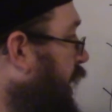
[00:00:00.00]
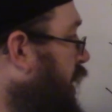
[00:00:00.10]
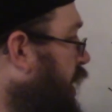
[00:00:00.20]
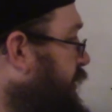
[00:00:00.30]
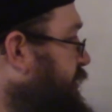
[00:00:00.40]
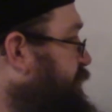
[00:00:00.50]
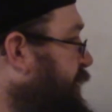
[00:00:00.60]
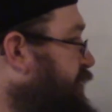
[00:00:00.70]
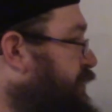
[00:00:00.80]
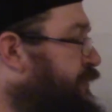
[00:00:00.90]
all the
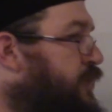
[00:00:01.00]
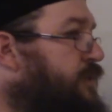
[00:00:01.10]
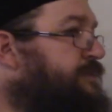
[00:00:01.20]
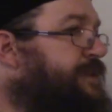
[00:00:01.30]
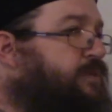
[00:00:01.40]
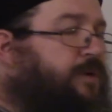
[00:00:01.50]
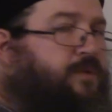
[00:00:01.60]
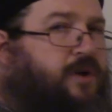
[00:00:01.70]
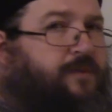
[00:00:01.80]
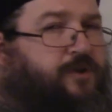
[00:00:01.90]
special forms that we
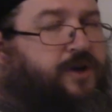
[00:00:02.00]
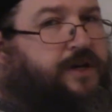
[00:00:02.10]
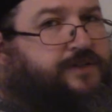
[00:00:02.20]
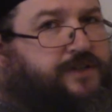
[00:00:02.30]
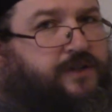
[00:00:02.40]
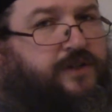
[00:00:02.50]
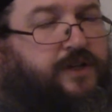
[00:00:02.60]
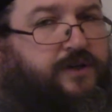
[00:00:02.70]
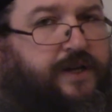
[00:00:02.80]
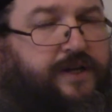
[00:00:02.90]
will come across here and
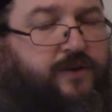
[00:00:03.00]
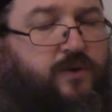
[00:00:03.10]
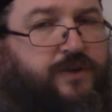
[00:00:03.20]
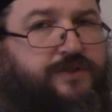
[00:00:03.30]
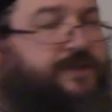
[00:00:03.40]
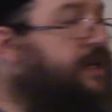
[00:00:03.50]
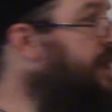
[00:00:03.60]
there, and of course